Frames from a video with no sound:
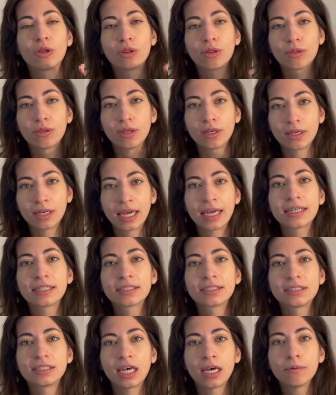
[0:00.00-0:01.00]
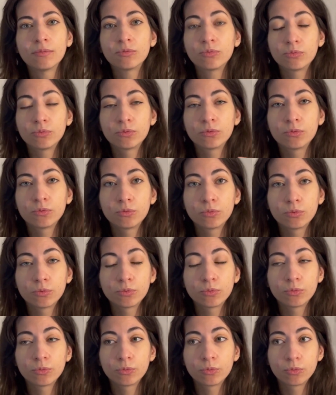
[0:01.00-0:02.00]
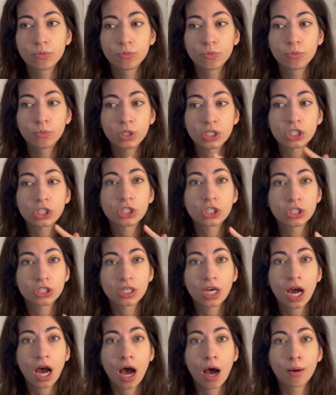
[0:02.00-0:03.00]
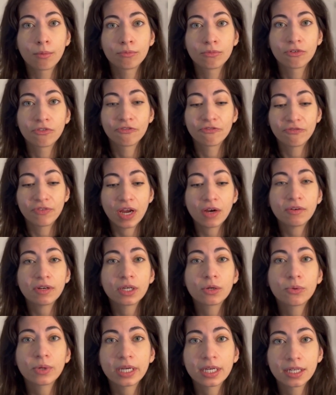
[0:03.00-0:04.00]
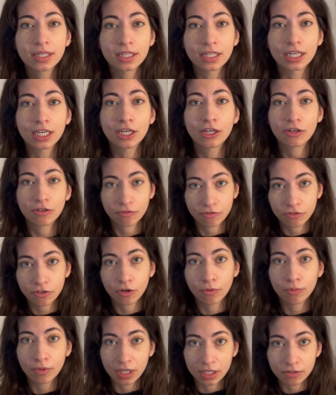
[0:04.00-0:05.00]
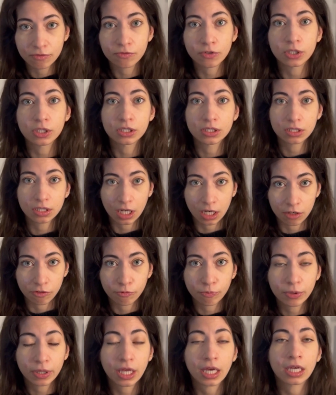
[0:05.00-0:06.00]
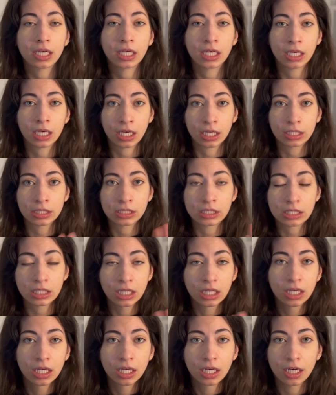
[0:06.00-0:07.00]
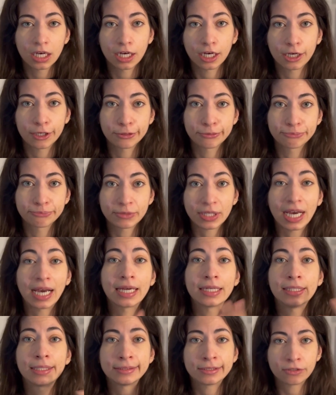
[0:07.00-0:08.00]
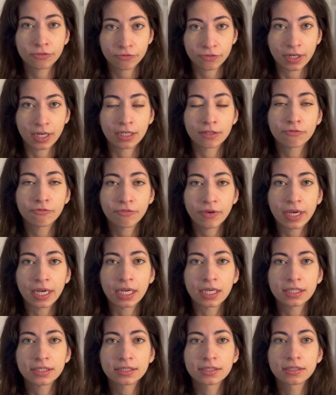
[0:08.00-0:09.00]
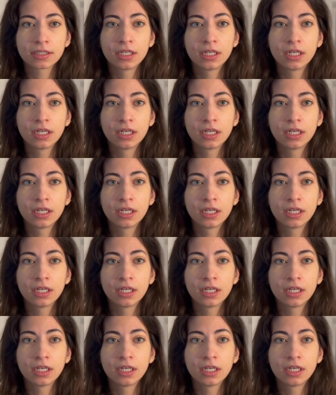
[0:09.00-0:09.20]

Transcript: the next step, which should come very quickly from this first kind of planning and identifying phase,